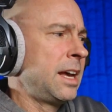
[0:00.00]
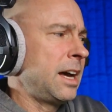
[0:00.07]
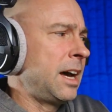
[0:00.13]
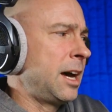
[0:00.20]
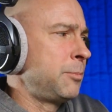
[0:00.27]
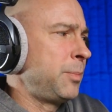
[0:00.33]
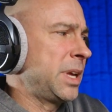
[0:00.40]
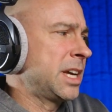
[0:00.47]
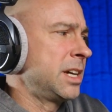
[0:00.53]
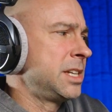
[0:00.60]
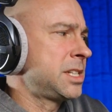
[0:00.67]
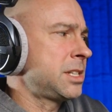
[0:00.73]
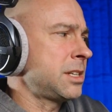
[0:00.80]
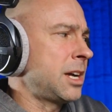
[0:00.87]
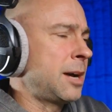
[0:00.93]
uh,
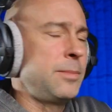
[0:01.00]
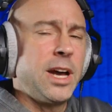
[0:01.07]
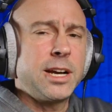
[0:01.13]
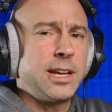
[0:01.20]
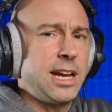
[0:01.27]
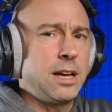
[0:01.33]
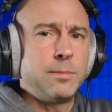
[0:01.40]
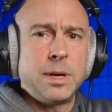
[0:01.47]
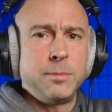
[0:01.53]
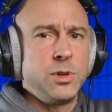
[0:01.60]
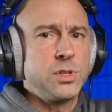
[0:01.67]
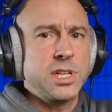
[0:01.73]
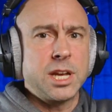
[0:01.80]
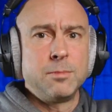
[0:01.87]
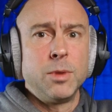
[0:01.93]
because I'm not going to have my
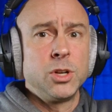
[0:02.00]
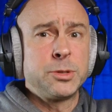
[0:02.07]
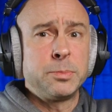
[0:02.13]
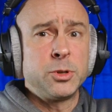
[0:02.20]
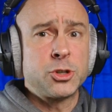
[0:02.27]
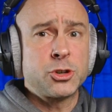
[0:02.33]
music in multiple